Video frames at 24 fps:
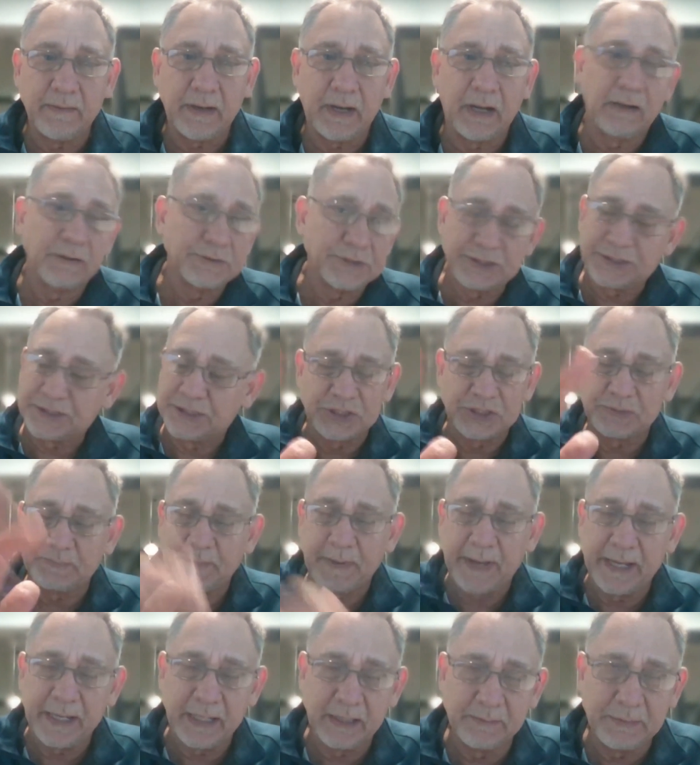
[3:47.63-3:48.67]
I'll just
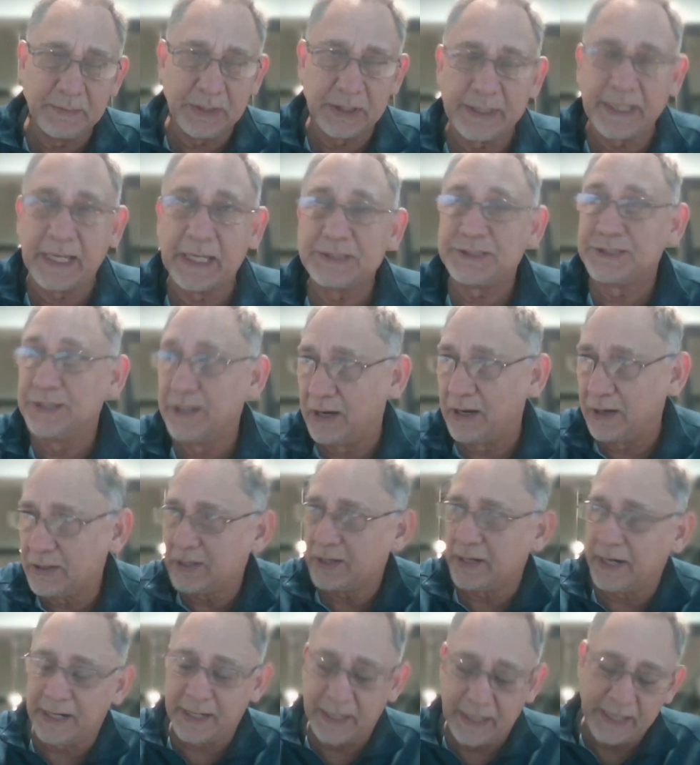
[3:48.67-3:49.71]
expand a bit. Actually, I'll
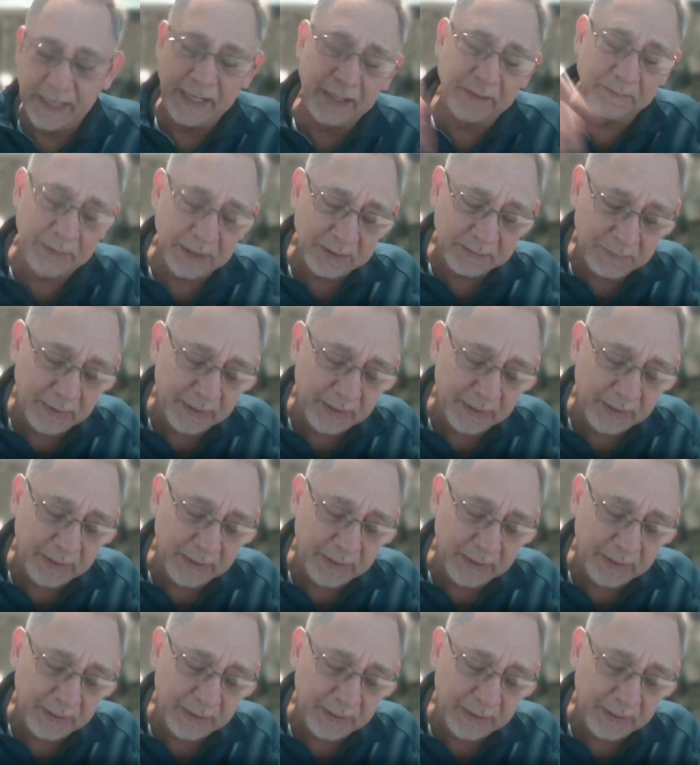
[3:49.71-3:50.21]
run ahead a bit,